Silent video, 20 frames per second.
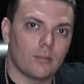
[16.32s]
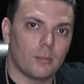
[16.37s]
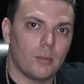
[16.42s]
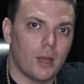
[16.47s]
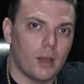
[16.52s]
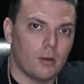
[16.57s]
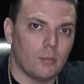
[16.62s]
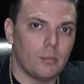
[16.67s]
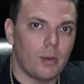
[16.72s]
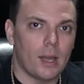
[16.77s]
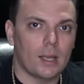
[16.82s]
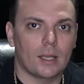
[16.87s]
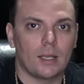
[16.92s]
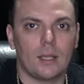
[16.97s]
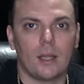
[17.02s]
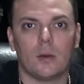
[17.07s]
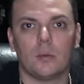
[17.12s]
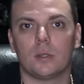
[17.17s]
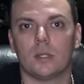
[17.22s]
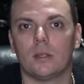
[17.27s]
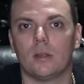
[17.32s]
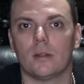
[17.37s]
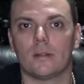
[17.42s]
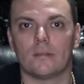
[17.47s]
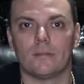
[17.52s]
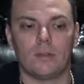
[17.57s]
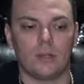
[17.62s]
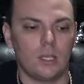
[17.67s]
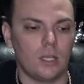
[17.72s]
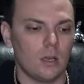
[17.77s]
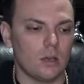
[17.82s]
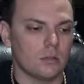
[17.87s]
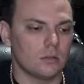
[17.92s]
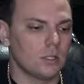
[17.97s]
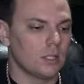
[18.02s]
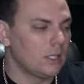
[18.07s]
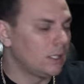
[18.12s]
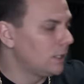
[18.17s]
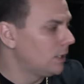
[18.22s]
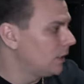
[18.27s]
from Hell, back again with another video.
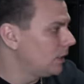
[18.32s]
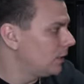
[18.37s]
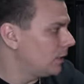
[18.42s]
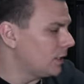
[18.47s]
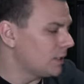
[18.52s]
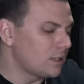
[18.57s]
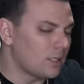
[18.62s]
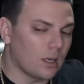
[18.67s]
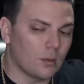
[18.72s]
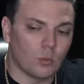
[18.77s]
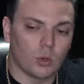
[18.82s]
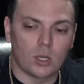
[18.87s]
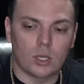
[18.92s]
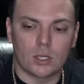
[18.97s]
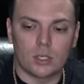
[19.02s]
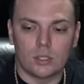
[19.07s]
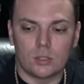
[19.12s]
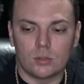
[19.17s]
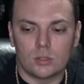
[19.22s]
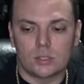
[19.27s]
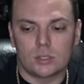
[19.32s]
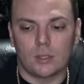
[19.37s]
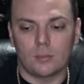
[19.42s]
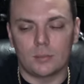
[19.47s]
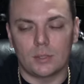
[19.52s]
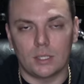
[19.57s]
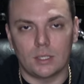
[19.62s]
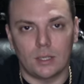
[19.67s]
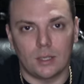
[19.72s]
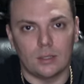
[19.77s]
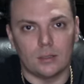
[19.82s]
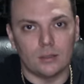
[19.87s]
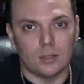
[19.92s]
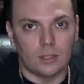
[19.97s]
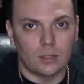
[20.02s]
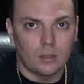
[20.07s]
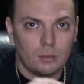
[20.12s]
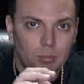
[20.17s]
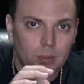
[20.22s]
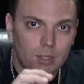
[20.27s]
This time we're going to do something a
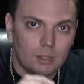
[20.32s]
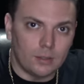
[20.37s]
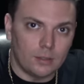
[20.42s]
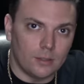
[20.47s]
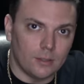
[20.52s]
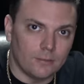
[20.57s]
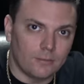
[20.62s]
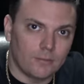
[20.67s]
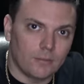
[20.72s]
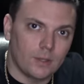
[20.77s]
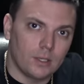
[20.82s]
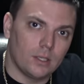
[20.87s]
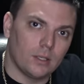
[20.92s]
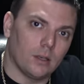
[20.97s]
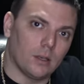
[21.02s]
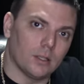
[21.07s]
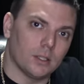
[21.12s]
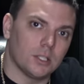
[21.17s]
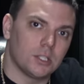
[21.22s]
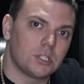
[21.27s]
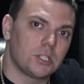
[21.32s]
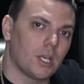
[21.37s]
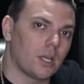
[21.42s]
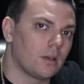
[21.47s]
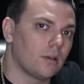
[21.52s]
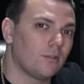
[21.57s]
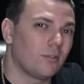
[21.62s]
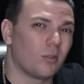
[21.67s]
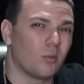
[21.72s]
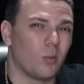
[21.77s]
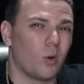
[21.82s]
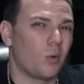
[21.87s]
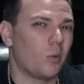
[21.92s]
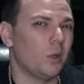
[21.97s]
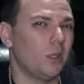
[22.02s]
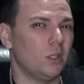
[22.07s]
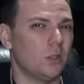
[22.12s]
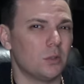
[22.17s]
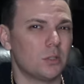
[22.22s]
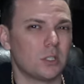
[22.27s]
little bit different on this channel from what
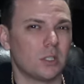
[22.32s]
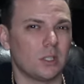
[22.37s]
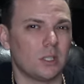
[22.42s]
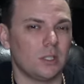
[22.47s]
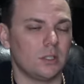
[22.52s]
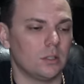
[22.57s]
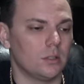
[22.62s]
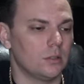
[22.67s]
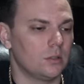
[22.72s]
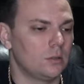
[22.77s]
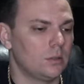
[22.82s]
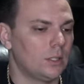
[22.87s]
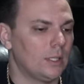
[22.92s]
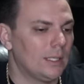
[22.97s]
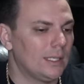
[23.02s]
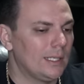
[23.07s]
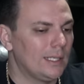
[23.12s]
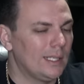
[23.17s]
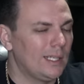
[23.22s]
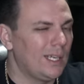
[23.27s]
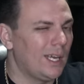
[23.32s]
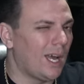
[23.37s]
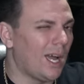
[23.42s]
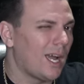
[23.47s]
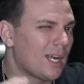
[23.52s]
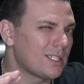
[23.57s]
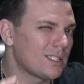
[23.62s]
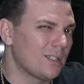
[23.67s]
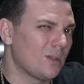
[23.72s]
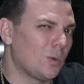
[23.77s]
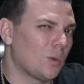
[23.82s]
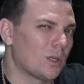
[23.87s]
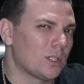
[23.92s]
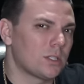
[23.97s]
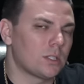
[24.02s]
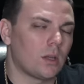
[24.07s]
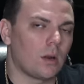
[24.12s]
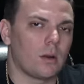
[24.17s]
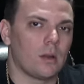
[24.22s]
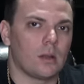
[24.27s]
we usually do. I actually want
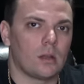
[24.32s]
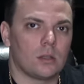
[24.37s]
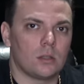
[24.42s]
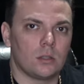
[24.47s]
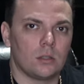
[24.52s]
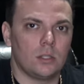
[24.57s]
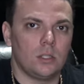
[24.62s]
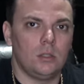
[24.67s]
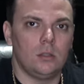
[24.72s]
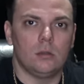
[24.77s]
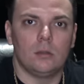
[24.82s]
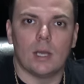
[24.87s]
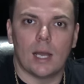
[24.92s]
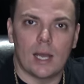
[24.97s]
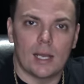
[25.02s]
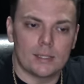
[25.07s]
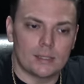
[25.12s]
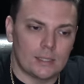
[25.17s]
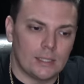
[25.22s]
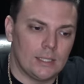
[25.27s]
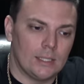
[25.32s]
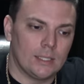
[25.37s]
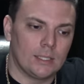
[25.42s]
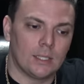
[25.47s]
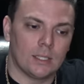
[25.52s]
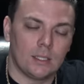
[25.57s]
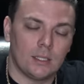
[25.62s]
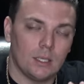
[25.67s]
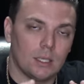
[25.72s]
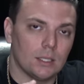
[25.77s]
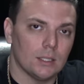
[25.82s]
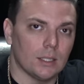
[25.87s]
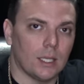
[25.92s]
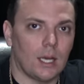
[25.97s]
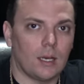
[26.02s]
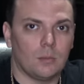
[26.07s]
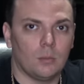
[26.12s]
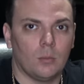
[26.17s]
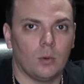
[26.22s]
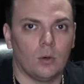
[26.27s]
to start including you guys in a
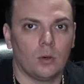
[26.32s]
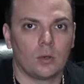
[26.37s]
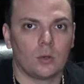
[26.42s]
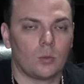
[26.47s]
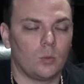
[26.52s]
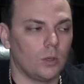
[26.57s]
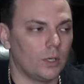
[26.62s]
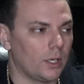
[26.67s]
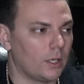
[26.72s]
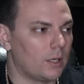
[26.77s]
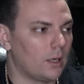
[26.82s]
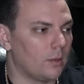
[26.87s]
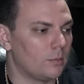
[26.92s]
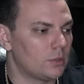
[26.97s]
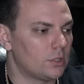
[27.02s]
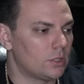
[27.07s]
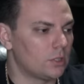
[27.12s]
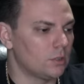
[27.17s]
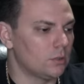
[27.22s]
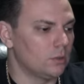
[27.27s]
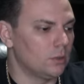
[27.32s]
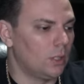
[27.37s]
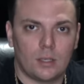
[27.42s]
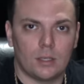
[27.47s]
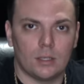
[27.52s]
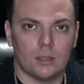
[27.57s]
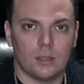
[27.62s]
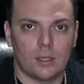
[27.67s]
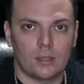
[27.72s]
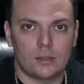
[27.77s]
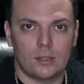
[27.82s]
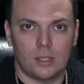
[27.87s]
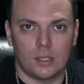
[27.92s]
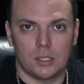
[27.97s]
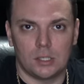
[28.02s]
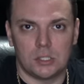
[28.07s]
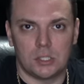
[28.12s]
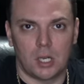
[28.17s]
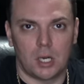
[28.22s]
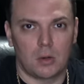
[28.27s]
lot more when it comes to collecting
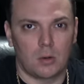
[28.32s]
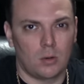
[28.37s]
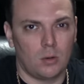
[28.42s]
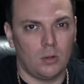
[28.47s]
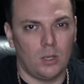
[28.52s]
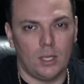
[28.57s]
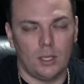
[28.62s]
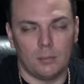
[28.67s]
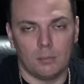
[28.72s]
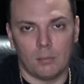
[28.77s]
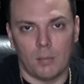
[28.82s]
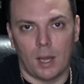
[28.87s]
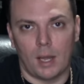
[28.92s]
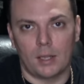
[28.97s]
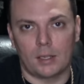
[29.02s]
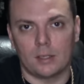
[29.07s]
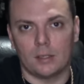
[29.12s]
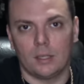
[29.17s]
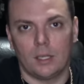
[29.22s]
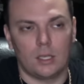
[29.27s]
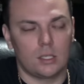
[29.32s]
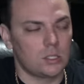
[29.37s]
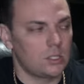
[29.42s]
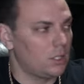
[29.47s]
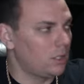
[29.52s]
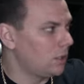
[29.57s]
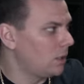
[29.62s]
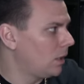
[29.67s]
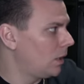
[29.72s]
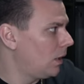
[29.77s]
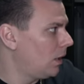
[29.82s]
in general and my collection.